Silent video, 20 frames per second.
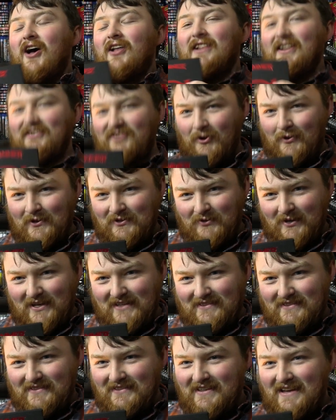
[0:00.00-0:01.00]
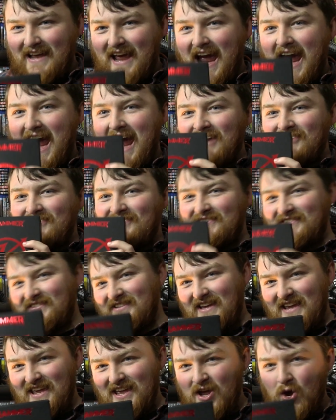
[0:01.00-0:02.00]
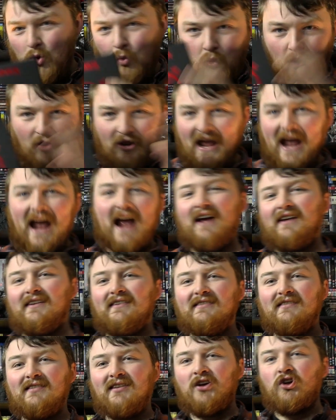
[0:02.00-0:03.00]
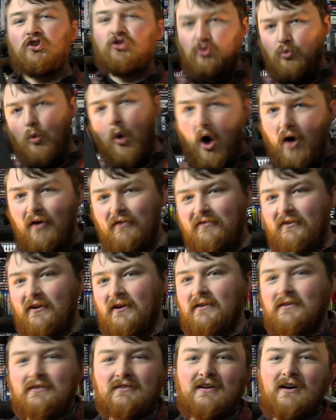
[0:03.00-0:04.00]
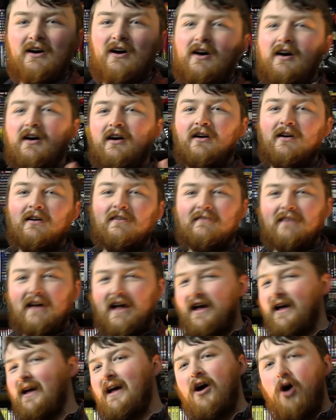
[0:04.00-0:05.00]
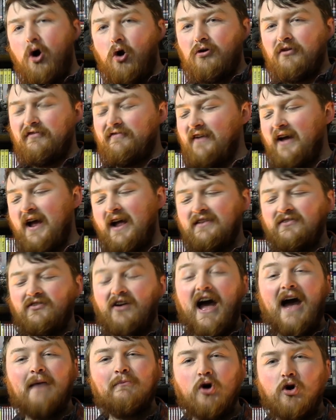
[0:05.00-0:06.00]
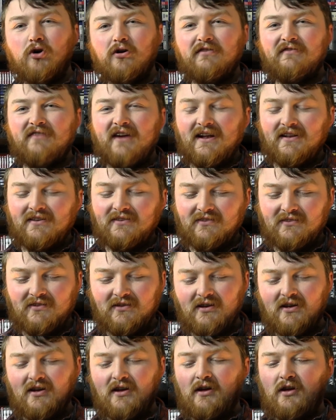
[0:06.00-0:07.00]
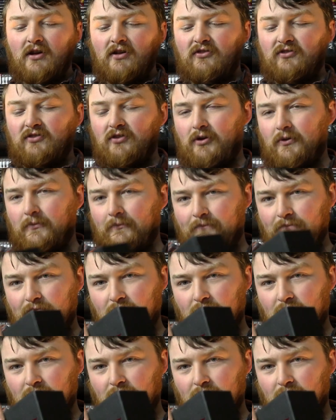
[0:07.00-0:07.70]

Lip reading: Let's go into it and see what it has to offer our horror fans, our Hammer horror fans. So,